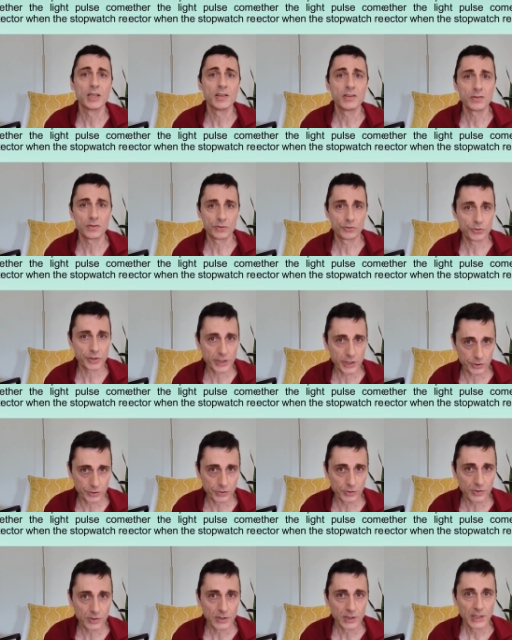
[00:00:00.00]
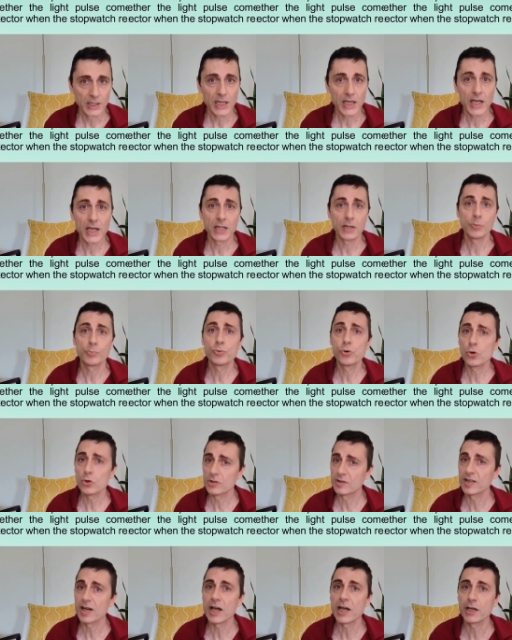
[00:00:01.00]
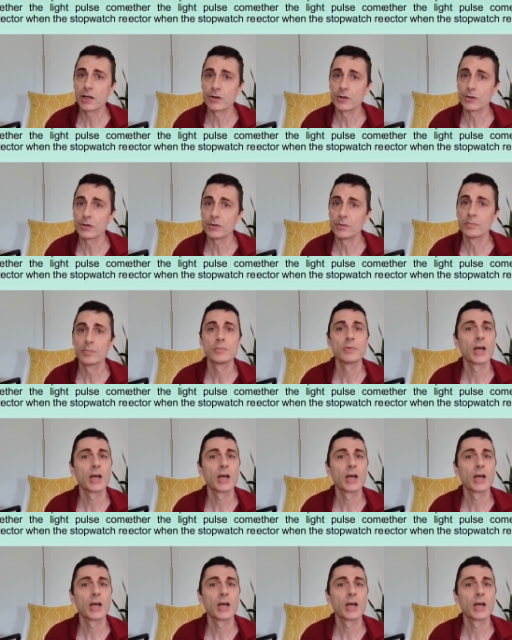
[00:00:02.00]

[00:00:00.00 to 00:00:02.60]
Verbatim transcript: is triggered and poor Tiger,